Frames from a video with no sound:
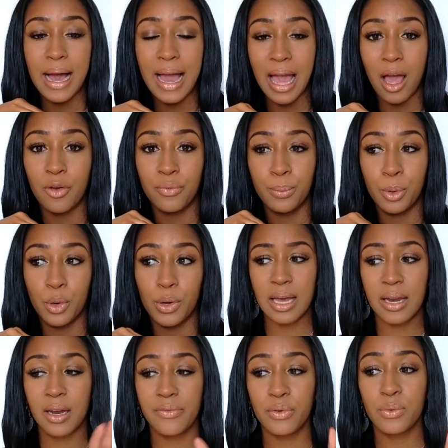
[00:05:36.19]
I have more
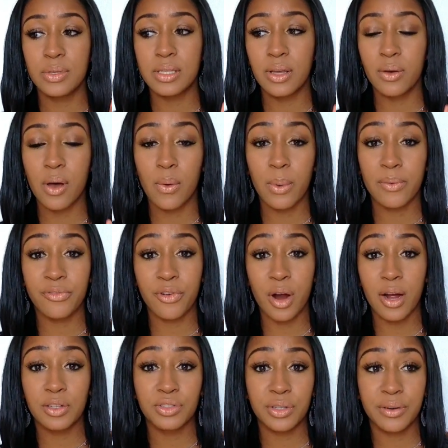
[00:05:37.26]
and I've also got one for
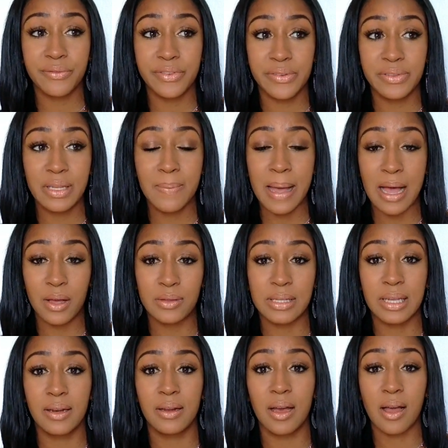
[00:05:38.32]
£150
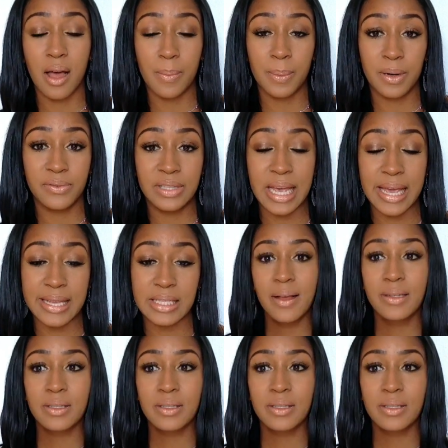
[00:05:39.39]
in a couple of days